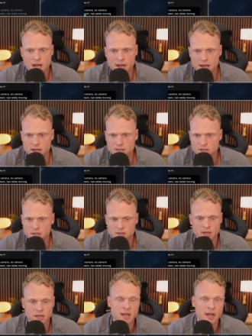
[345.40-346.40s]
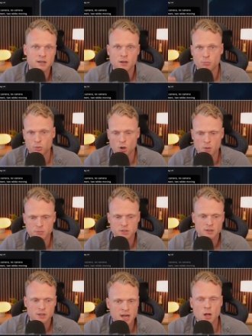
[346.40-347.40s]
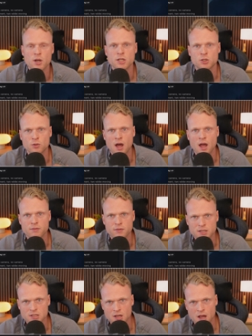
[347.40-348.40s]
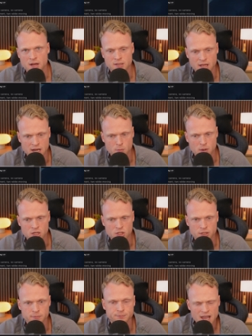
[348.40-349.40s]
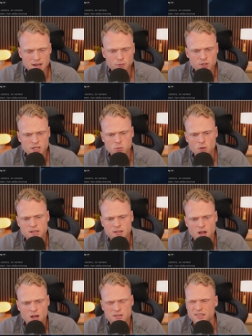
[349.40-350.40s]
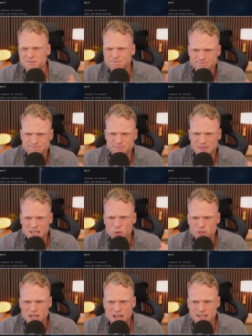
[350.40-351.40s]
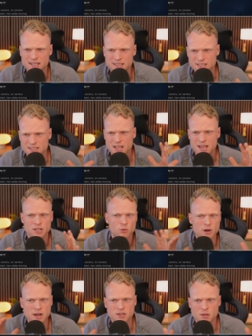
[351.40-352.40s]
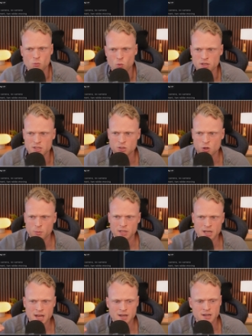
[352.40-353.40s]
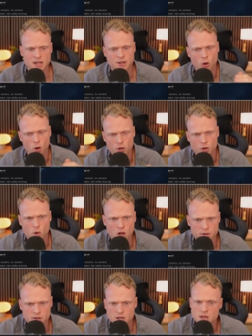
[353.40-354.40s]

I ask it again a prompt. Now they drive inside the animation. And for this one I thought, I don't like it. It's like random, one is coming later than the other one.